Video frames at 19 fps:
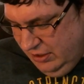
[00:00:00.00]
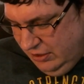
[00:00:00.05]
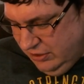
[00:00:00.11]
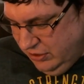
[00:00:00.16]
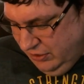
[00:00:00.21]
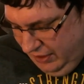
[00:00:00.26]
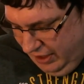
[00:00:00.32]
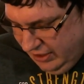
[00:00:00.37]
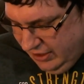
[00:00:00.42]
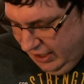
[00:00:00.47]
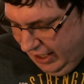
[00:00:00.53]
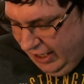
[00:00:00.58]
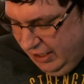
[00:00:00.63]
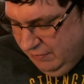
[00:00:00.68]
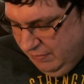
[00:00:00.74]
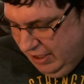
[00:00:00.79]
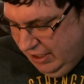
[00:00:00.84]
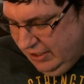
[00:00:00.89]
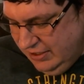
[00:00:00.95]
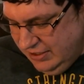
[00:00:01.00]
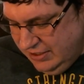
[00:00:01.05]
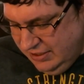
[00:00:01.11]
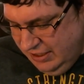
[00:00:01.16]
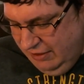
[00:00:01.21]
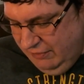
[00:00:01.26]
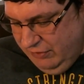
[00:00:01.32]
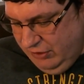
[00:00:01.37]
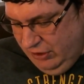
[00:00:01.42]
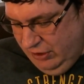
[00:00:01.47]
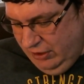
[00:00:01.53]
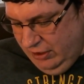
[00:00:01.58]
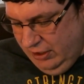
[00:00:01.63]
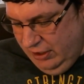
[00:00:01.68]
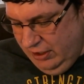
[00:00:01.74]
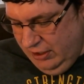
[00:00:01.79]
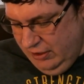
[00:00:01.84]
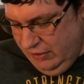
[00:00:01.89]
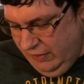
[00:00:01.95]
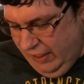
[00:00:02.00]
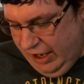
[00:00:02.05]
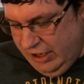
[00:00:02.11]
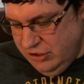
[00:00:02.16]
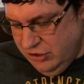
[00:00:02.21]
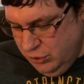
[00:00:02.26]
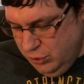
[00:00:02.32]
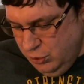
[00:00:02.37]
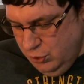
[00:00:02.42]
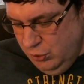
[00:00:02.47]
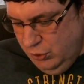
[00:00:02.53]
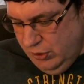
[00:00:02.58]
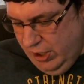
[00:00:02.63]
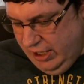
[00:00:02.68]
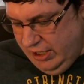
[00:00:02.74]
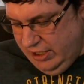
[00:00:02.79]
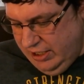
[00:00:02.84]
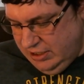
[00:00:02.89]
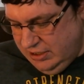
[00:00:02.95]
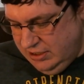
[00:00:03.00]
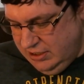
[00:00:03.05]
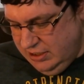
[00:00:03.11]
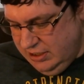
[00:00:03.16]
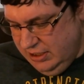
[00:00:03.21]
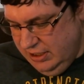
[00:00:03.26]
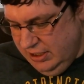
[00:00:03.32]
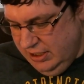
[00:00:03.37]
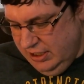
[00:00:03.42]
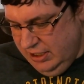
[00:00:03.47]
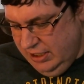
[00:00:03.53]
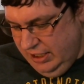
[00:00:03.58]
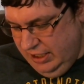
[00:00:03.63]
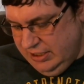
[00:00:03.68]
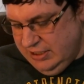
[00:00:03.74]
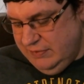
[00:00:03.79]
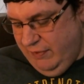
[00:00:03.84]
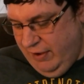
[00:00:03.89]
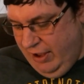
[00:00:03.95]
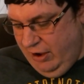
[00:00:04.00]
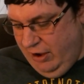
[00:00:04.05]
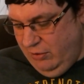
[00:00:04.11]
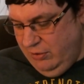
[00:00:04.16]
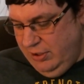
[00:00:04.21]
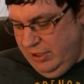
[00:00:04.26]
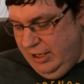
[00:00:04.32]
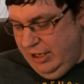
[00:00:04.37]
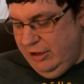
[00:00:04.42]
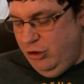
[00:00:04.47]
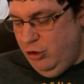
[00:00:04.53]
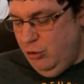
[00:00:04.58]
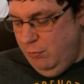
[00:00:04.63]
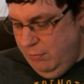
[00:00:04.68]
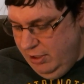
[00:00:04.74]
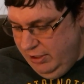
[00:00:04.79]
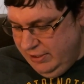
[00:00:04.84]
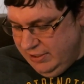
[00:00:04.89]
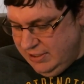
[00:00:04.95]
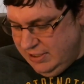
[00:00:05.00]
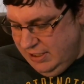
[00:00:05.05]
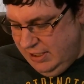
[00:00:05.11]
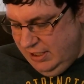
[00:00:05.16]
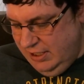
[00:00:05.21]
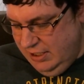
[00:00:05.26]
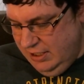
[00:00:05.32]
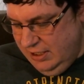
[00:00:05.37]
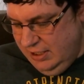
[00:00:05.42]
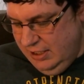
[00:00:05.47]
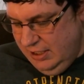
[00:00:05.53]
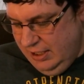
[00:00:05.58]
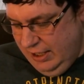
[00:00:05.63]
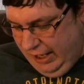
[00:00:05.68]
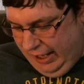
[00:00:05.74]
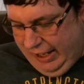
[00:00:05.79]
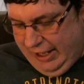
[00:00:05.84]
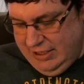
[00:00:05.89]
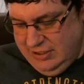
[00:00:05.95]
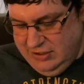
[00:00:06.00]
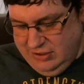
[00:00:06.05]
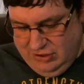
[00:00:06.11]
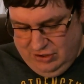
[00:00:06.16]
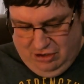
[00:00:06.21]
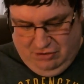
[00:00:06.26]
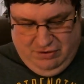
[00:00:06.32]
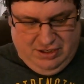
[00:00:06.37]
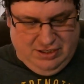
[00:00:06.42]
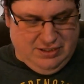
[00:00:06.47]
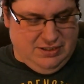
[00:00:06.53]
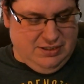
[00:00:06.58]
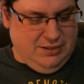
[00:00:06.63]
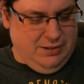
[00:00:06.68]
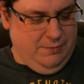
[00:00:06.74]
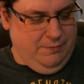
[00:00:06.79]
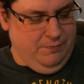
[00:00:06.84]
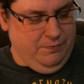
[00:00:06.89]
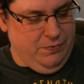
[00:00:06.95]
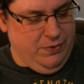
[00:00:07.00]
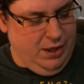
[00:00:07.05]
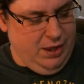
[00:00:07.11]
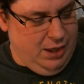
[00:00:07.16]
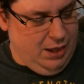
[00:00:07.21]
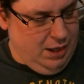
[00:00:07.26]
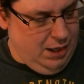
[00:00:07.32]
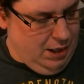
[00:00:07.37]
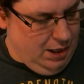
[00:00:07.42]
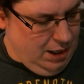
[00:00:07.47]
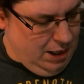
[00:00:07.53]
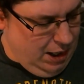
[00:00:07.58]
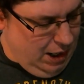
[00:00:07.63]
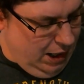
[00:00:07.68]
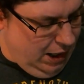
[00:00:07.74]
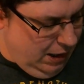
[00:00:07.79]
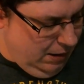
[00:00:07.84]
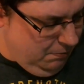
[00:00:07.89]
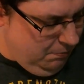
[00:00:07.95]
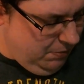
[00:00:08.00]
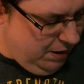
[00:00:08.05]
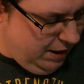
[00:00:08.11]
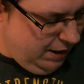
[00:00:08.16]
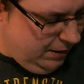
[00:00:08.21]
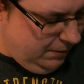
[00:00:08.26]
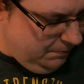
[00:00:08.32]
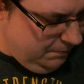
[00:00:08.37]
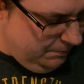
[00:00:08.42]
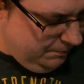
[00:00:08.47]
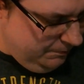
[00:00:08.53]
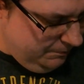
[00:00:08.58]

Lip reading: so that I may discover that true greatness is found in humility and service. Amen.